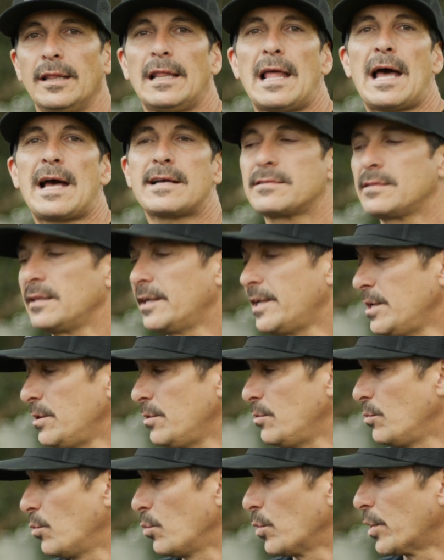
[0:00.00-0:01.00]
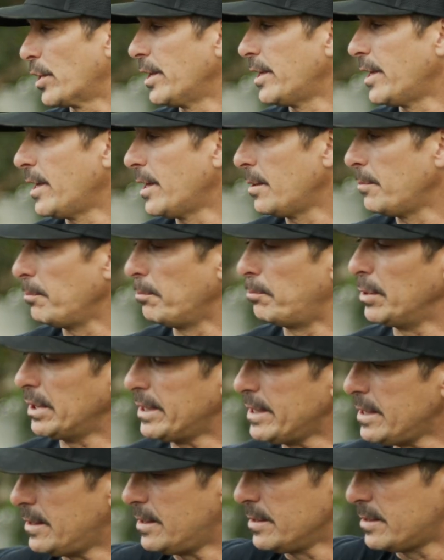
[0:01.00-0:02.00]
Lastly, we're gonna
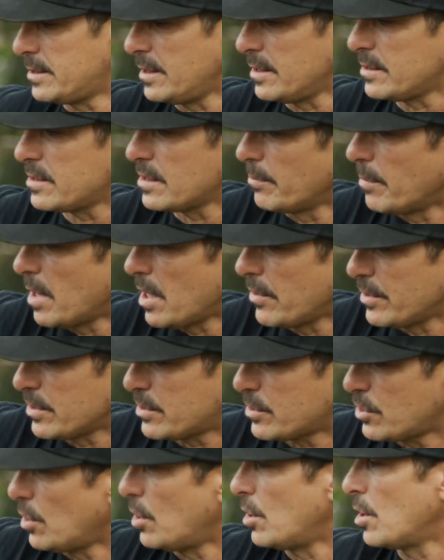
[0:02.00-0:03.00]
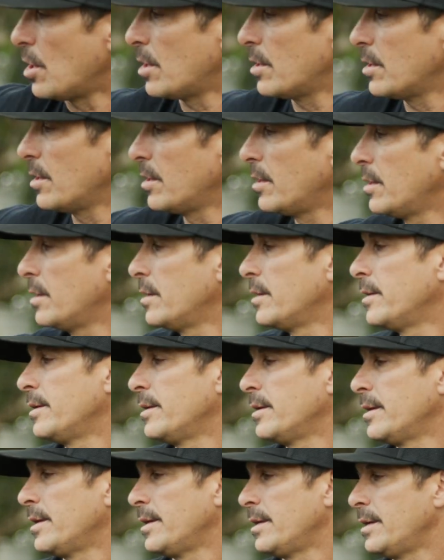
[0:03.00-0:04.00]
bleed the system on this car.
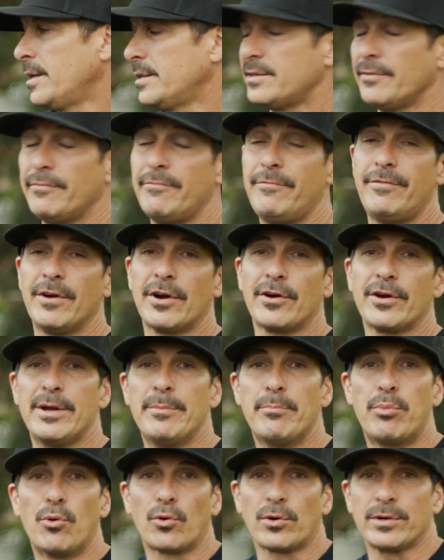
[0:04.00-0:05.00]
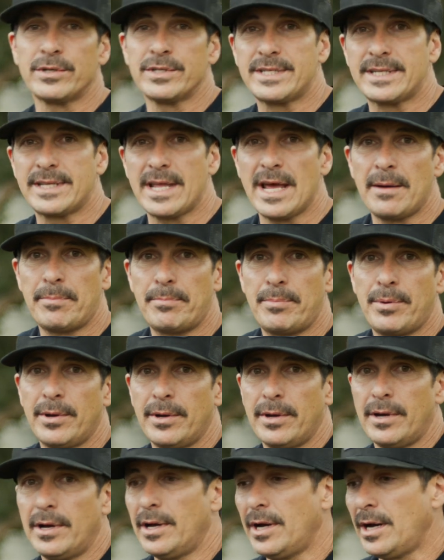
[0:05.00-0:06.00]
It's a very important step
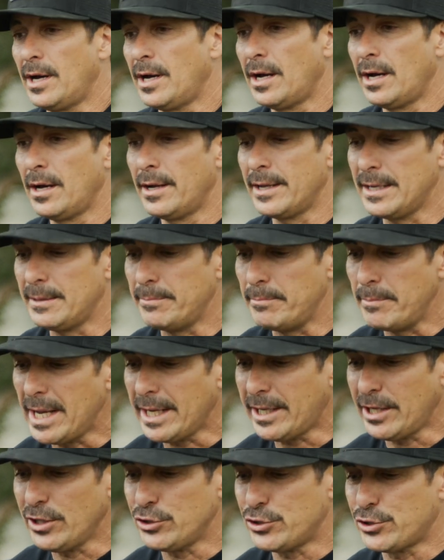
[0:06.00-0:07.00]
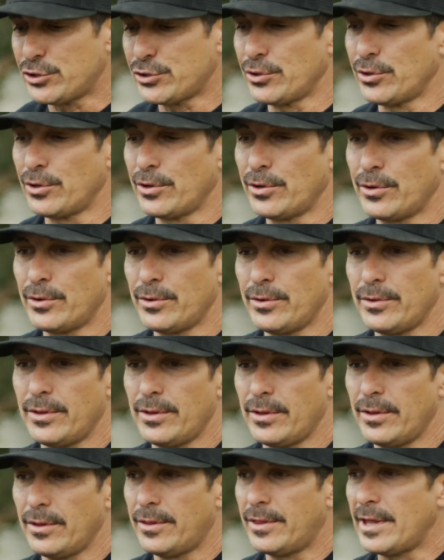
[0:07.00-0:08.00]
in making sure
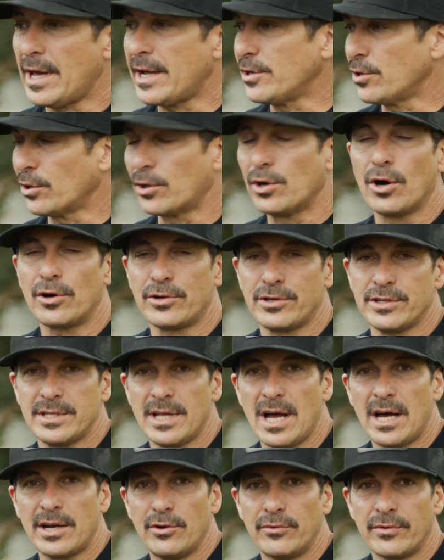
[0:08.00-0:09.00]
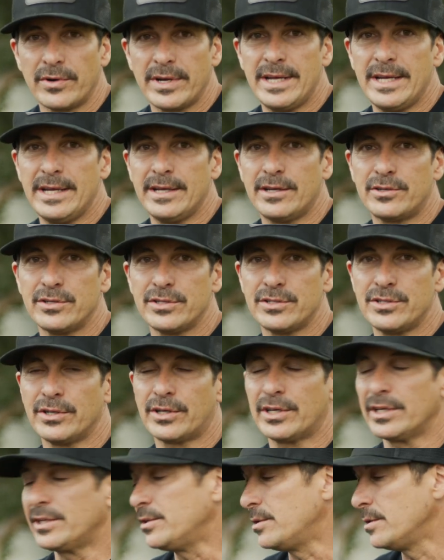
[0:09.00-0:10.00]
that your car does not overheat, because you
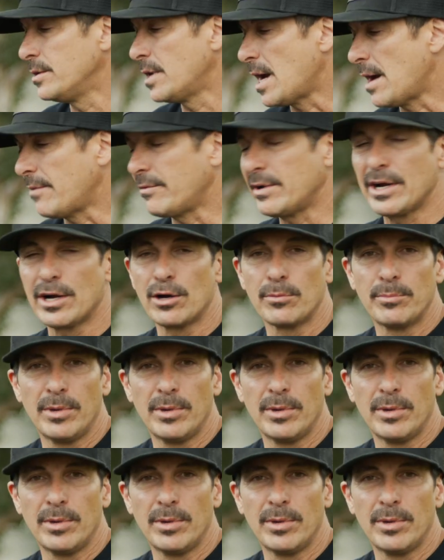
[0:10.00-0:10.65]
could have an air